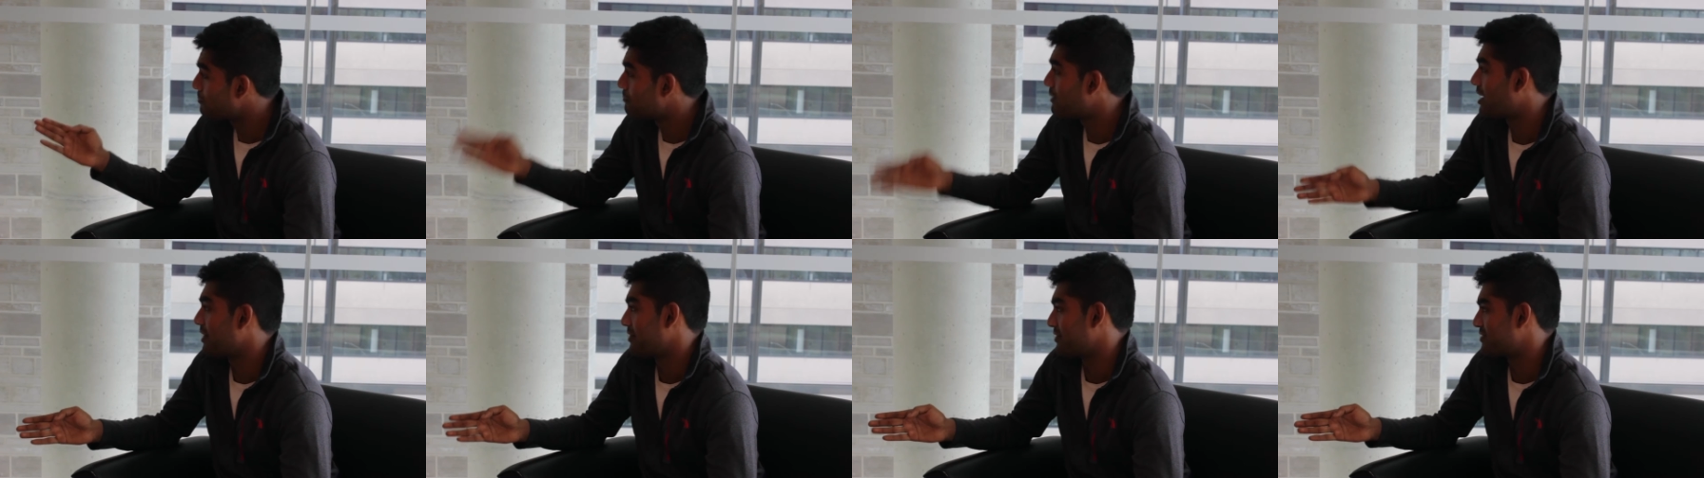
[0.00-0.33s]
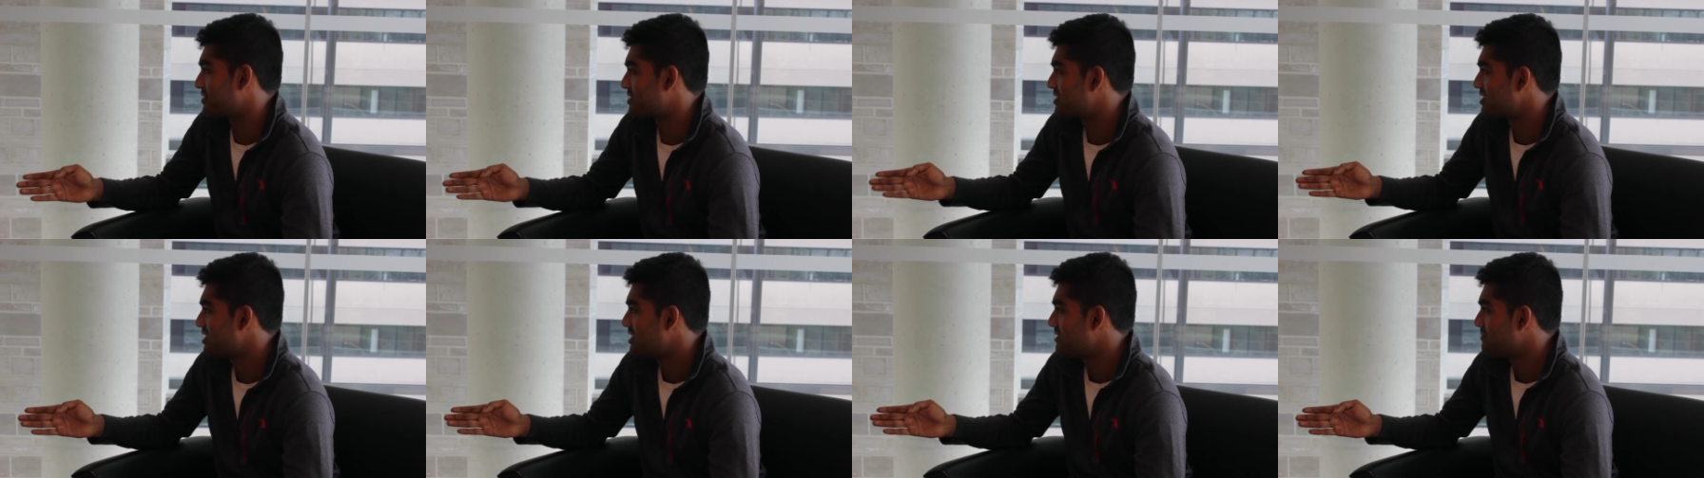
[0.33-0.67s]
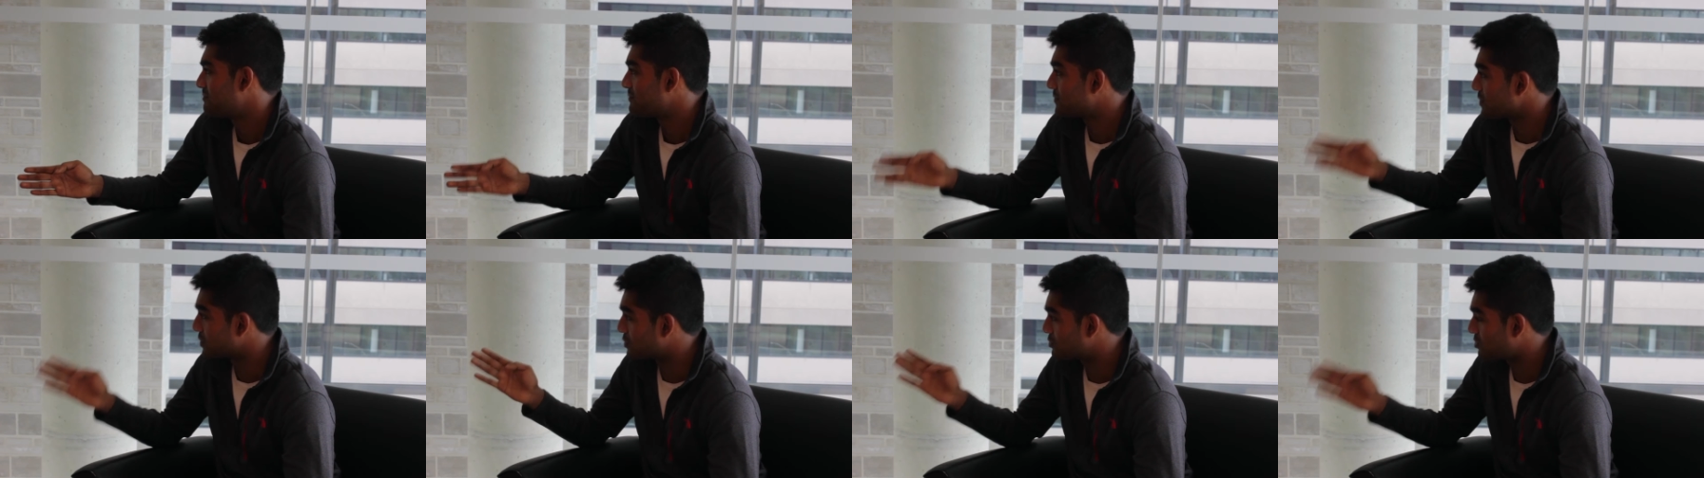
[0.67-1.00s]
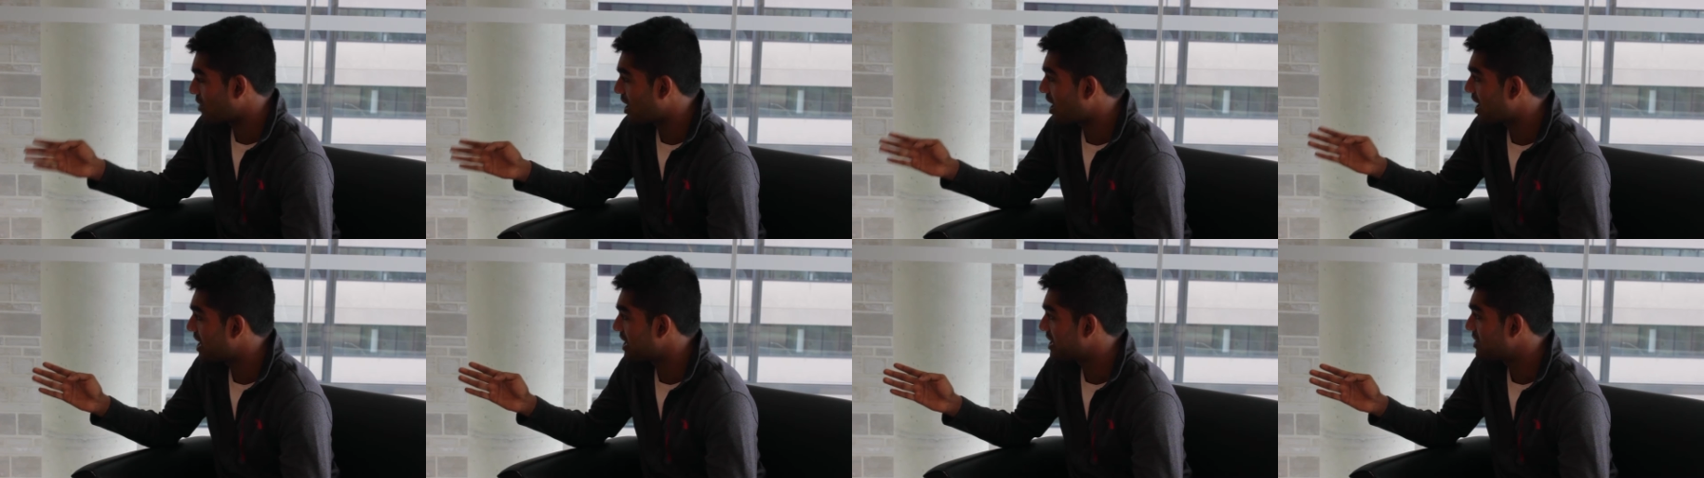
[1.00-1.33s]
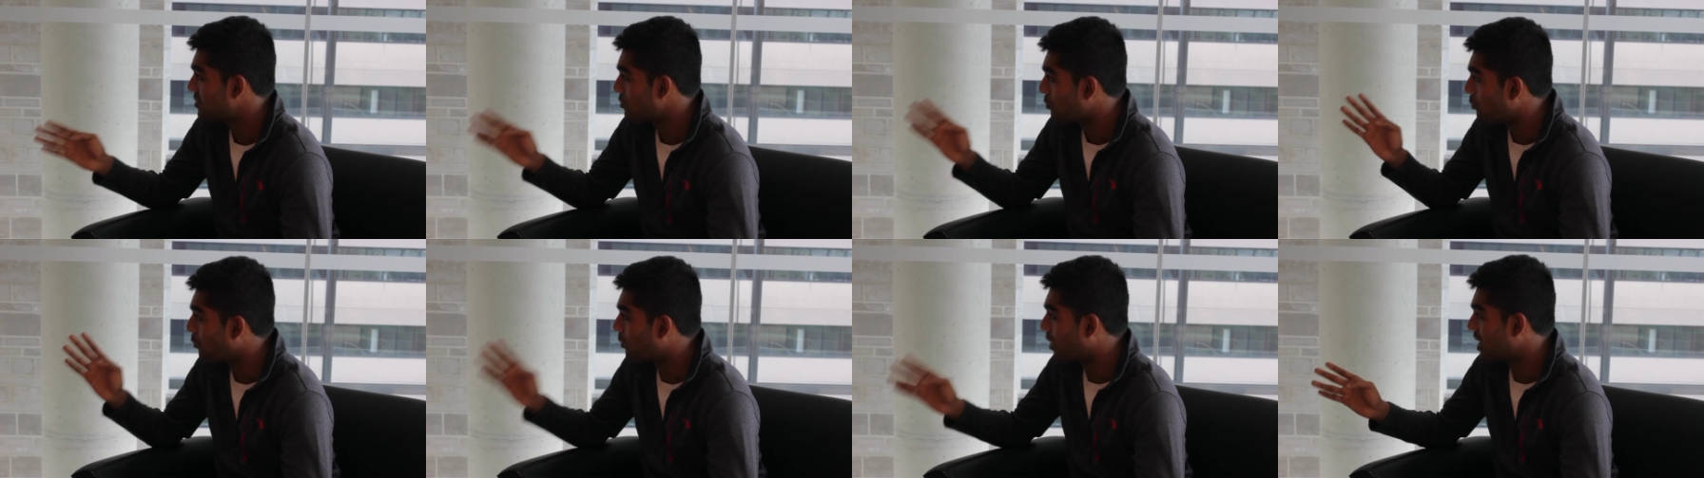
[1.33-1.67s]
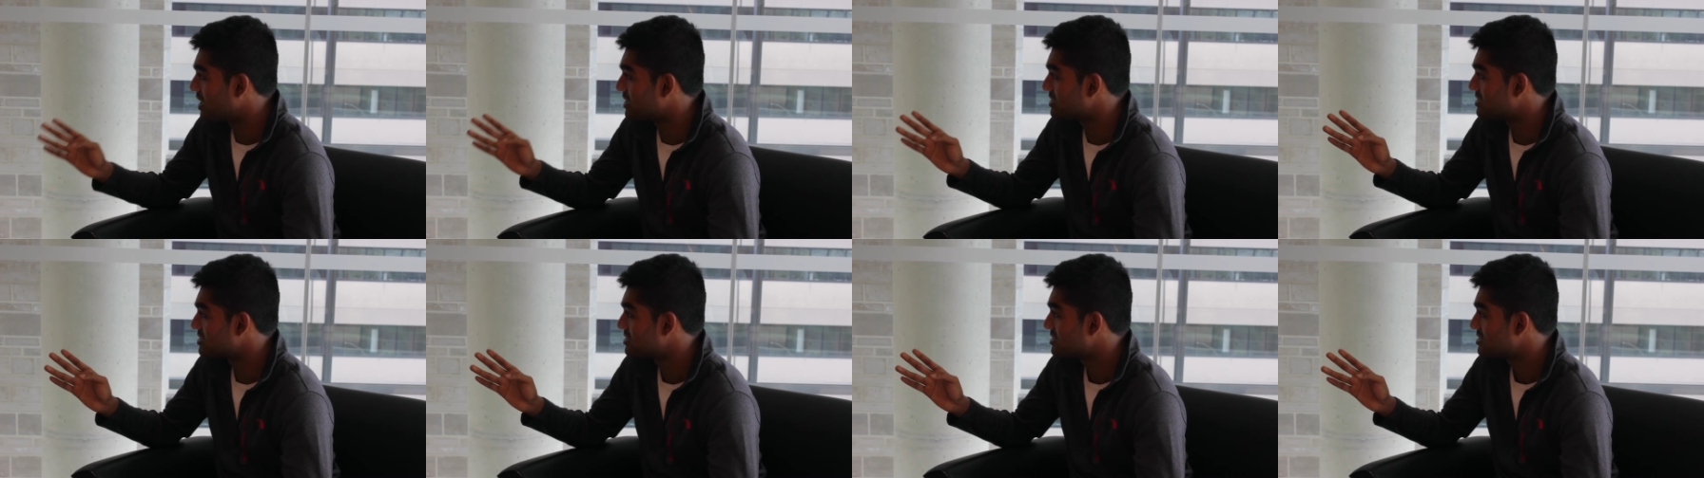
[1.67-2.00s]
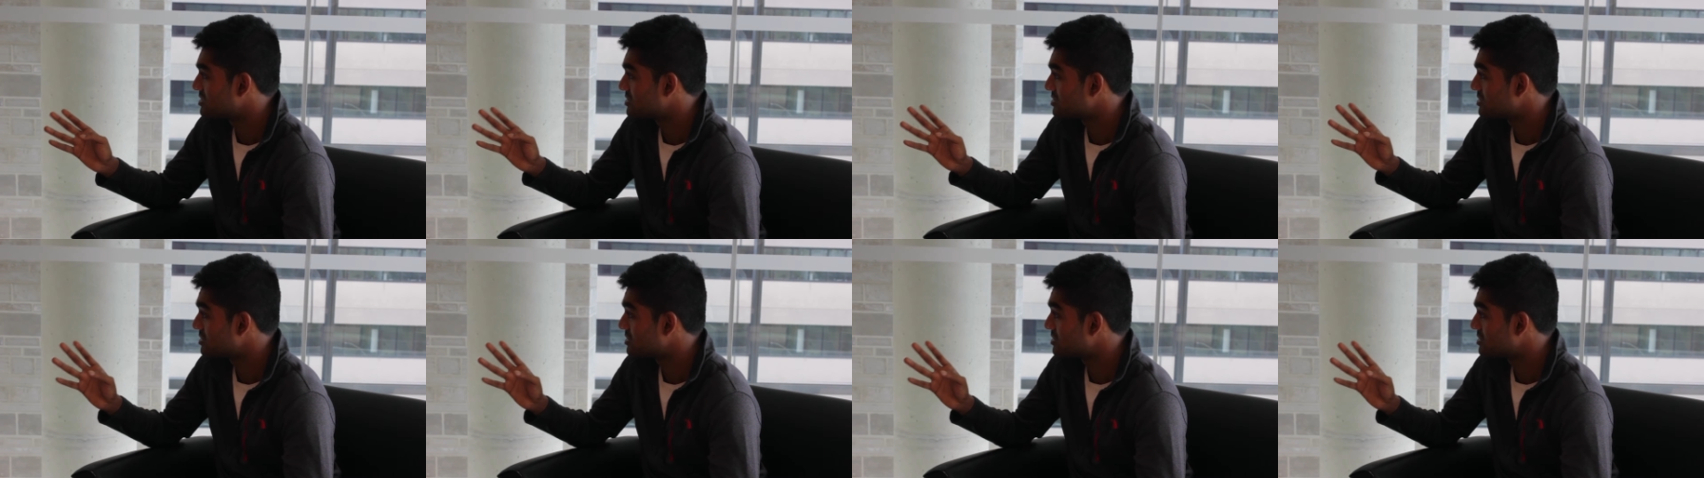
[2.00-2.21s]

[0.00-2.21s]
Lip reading: months to try one